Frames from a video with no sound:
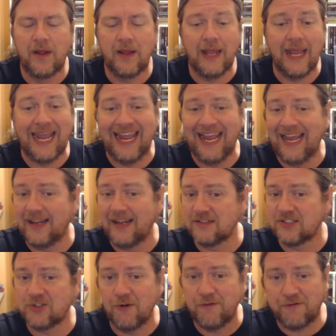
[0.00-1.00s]
And
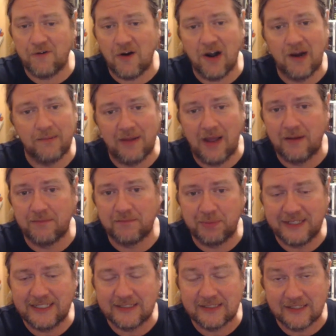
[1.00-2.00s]
so far, I'm
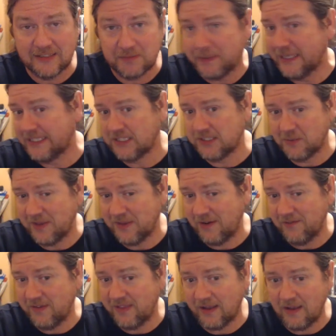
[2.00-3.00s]
pleased as peaches with
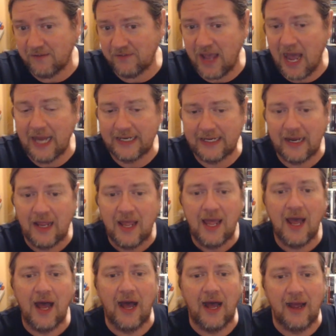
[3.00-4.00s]
everything I've gotten.
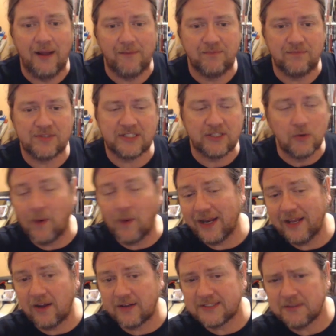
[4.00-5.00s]
I'm still
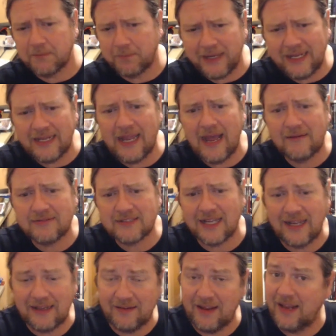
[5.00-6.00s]
waiting on some
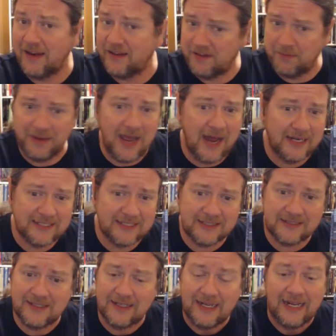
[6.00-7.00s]
PDFs. And to be
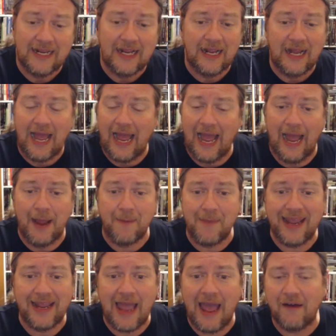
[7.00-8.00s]
honest, I
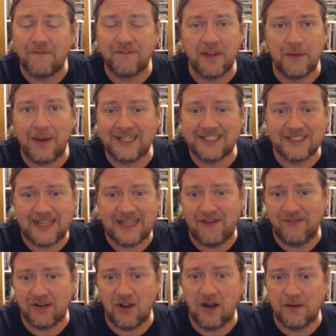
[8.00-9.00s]
may have them. I just
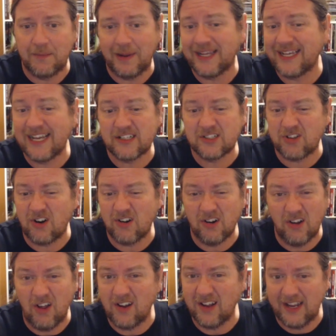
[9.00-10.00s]
haven't gone to my Kickstarter
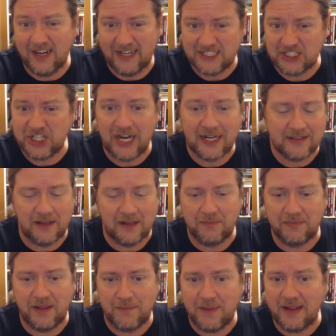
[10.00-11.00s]
login and checked.
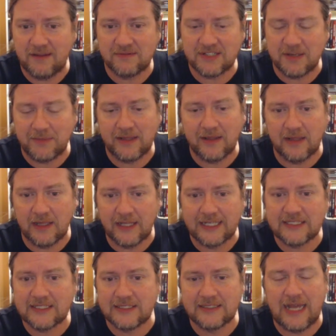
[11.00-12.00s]
They may have sent me the
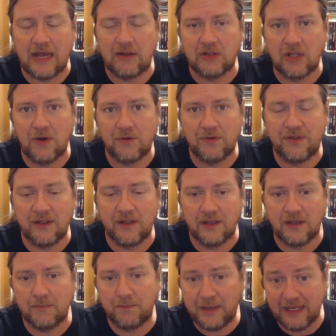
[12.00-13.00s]
links to download
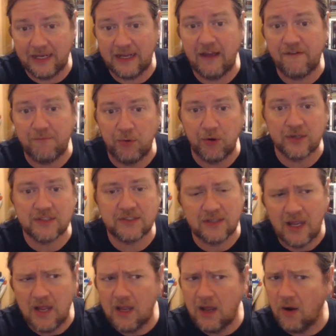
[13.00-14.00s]
the PDF books,
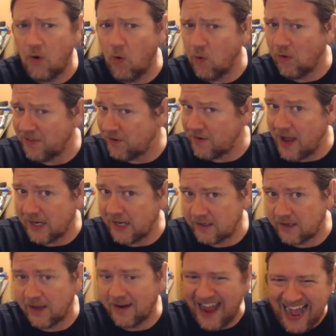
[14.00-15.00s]
or they're not
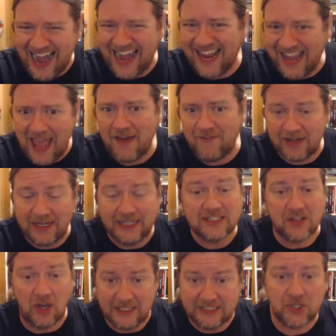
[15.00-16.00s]
done. I haven't.
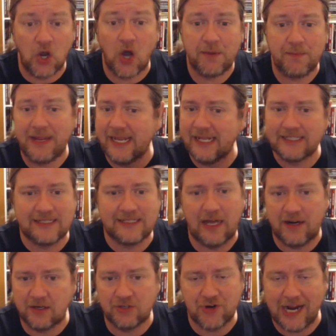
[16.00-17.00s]
It's on me. It's
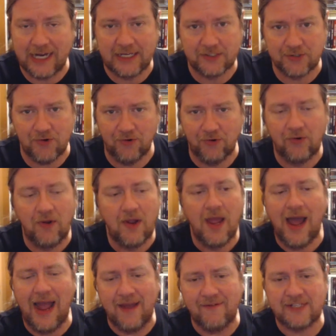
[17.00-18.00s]
not on Dragon Turtle.
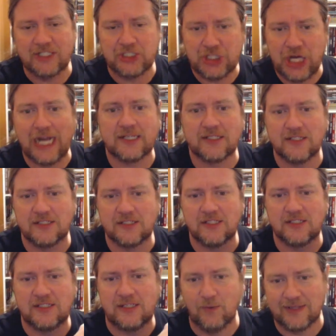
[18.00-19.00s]
I haven't checked to
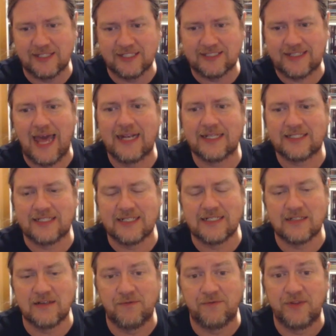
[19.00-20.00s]
see what the status
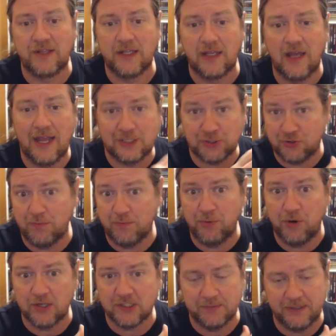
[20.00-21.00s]
is of the extra
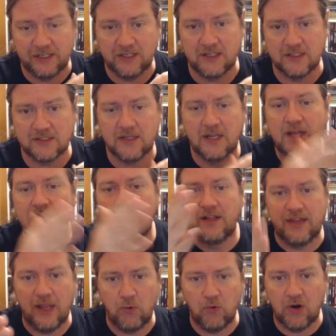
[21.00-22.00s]
books, because
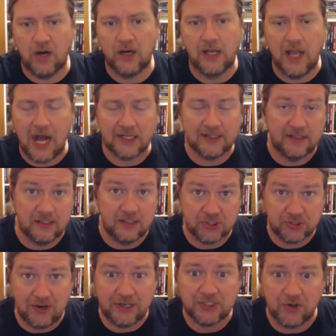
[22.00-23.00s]
they were unlocked in the
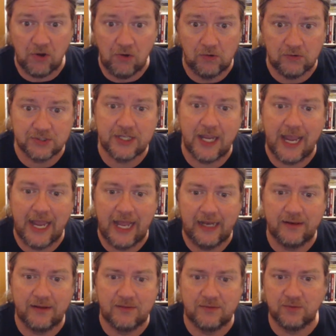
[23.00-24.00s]
stretch goals.
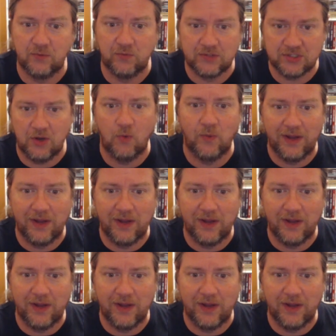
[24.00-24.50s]
And so